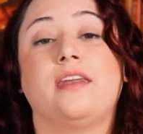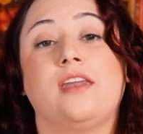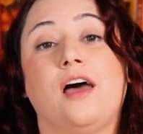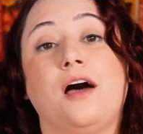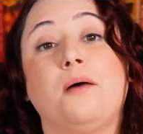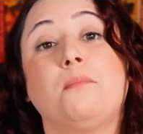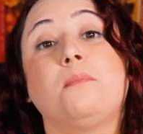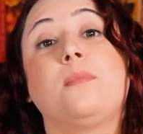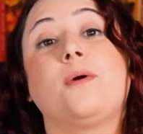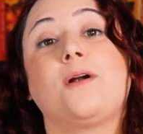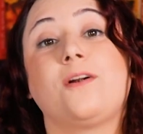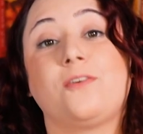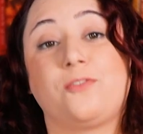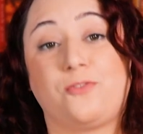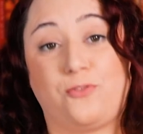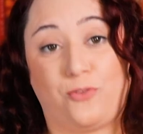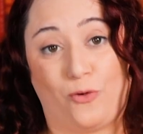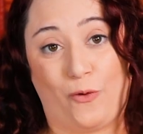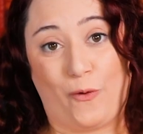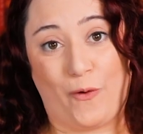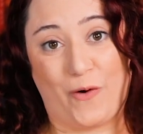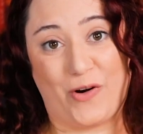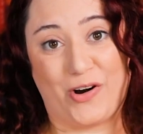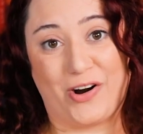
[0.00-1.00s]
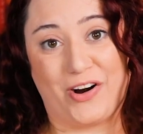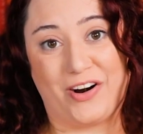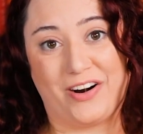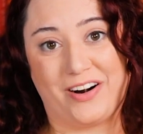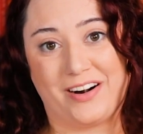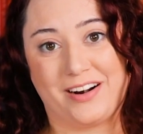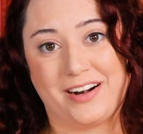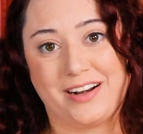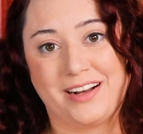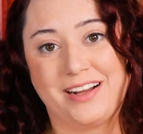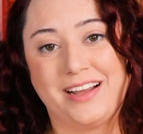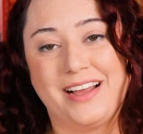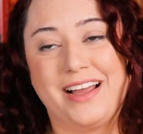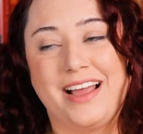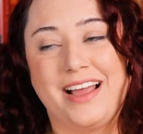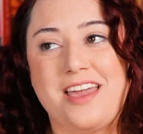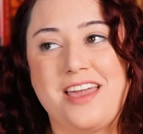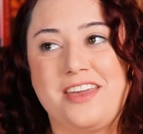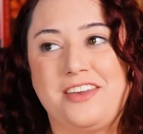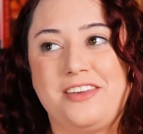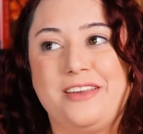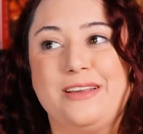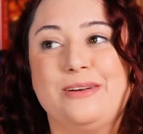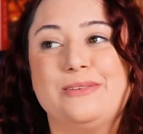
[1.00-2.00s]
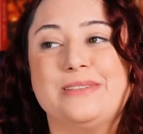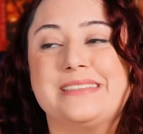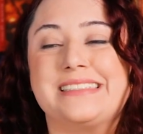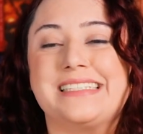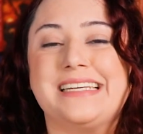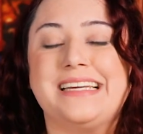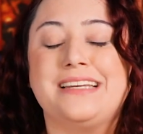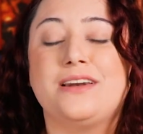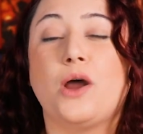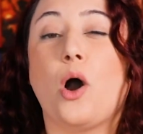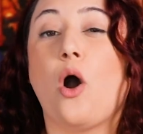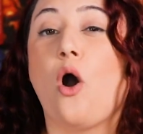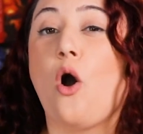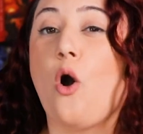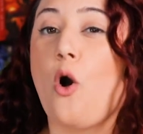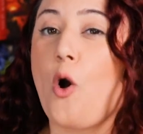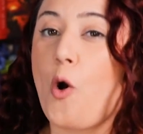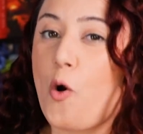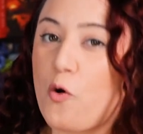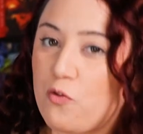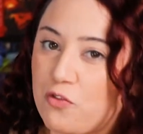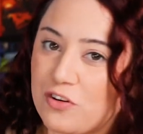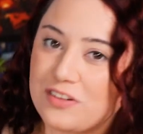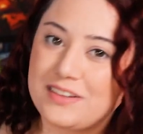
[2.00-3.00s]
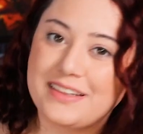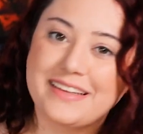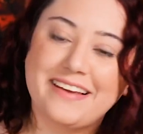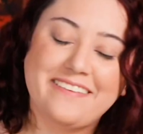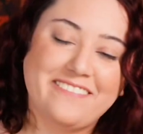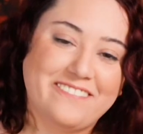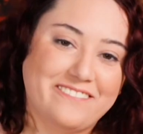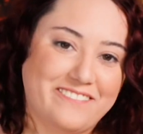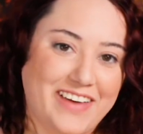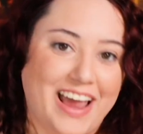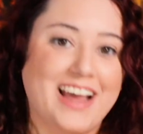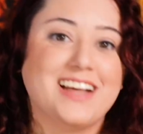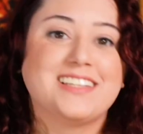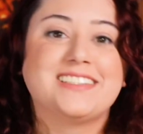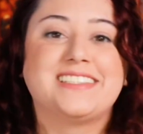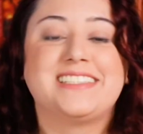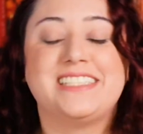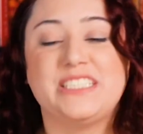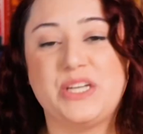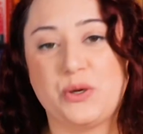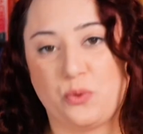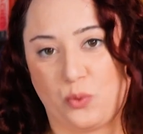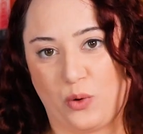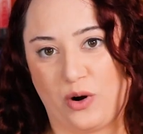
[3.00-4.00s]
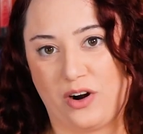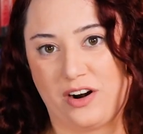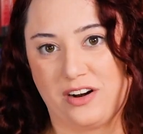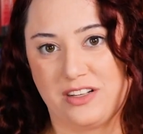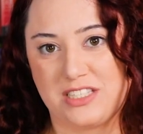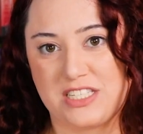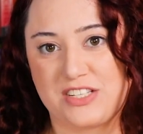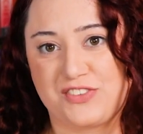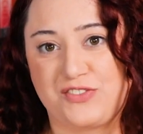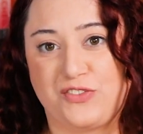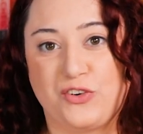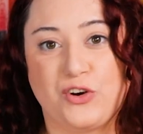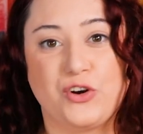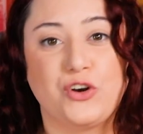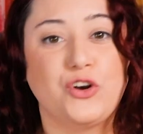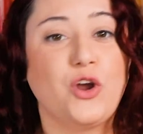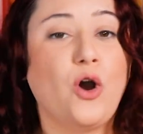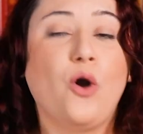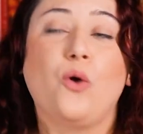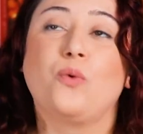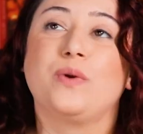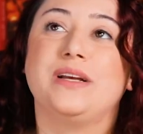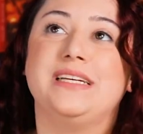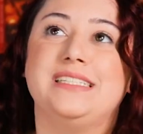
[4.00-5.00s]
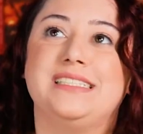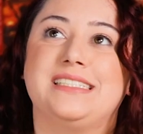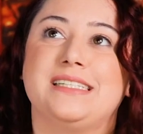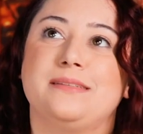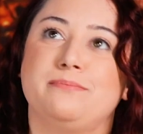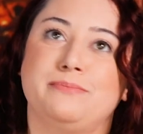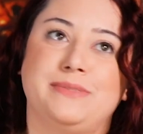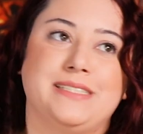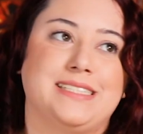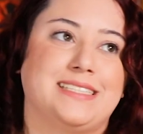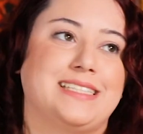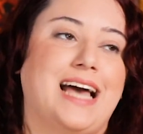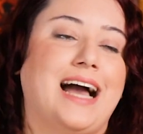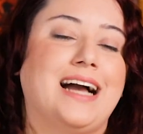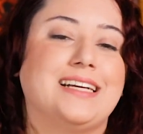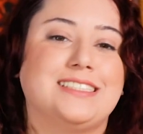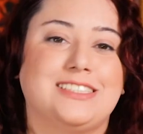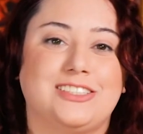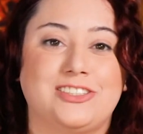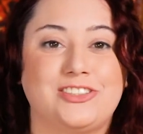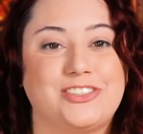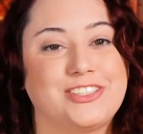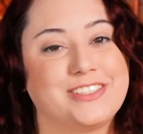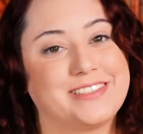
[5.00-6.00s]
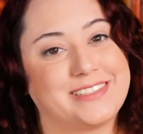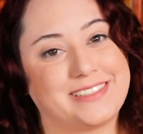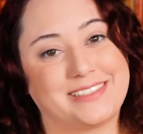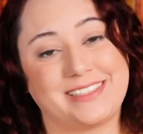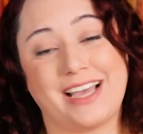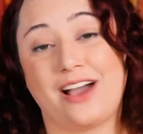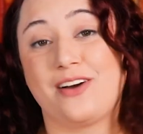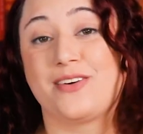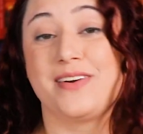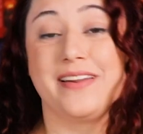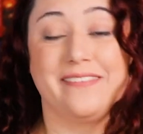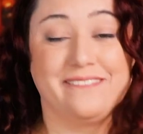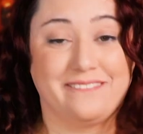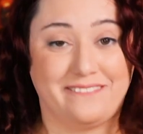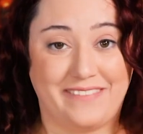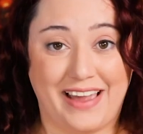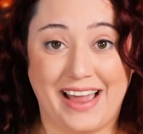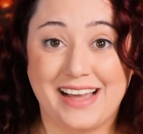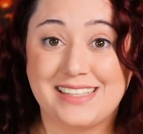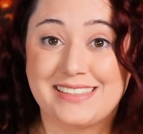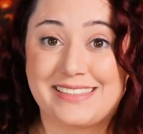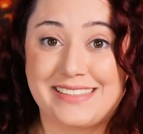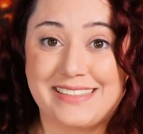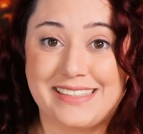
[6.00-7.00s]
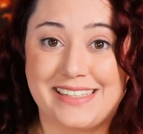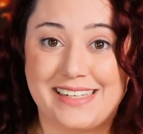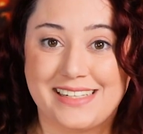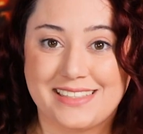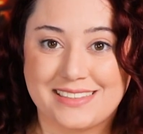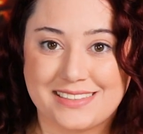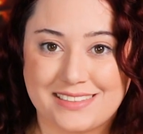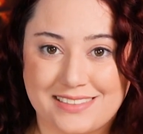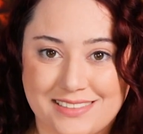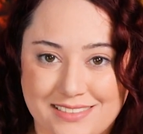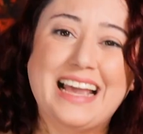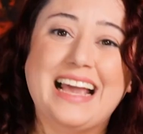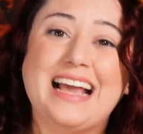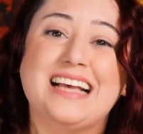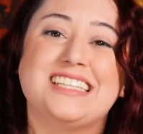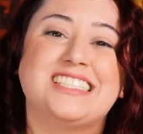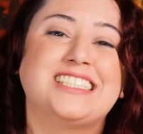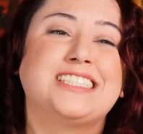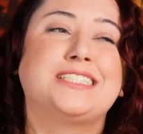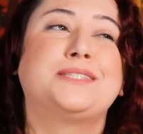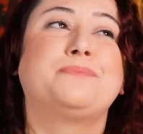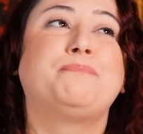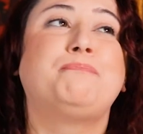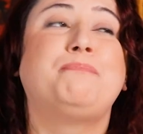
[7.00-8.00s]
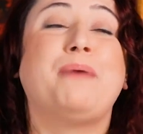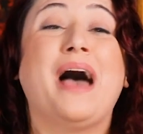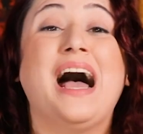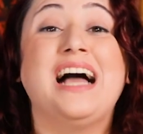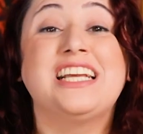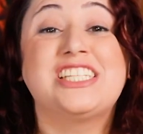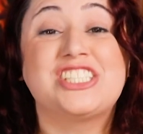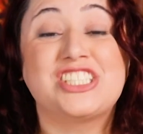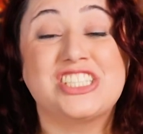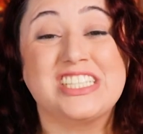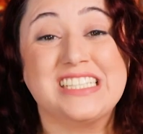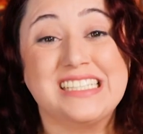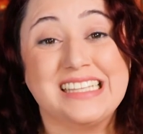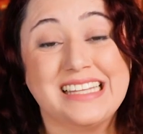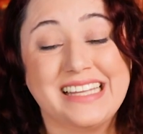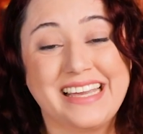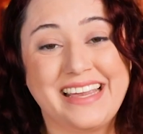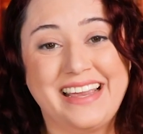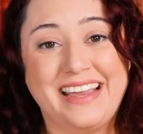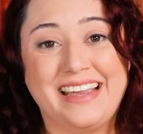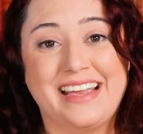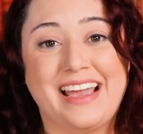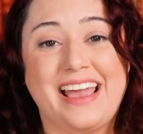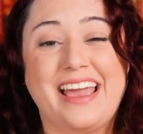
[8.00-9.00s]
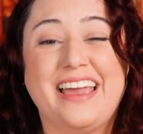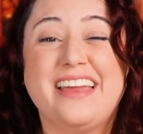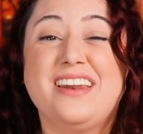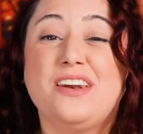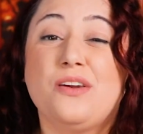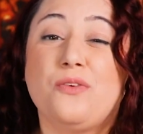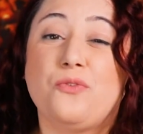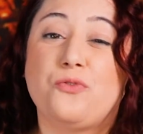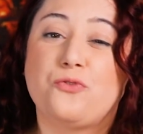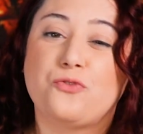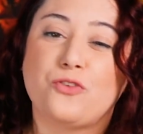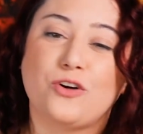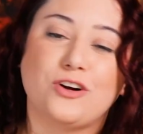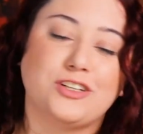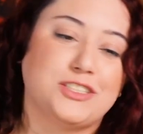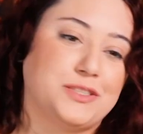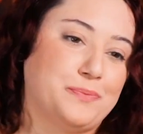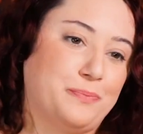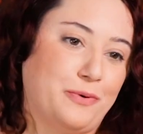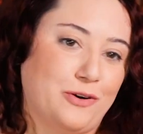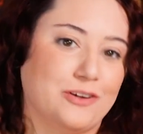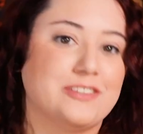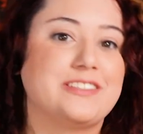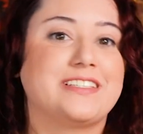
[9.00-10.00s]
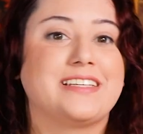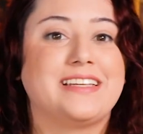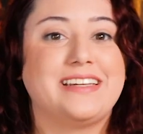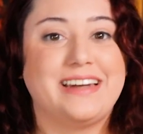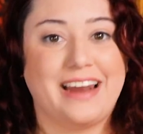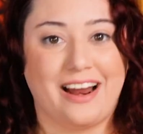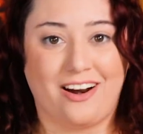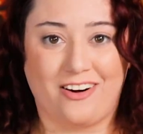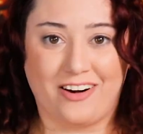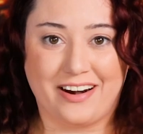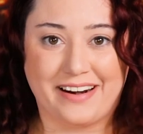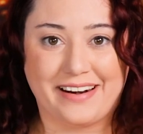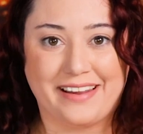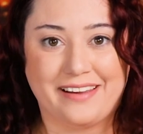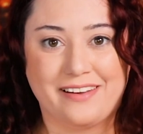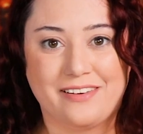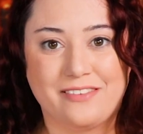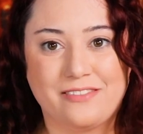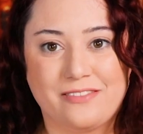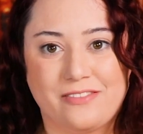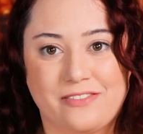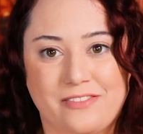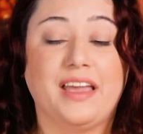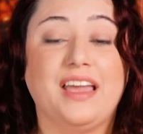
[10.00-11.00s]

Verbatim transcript: Number four, using overly fancy words for no reason besides just sounding fancy, especially in first person narrative.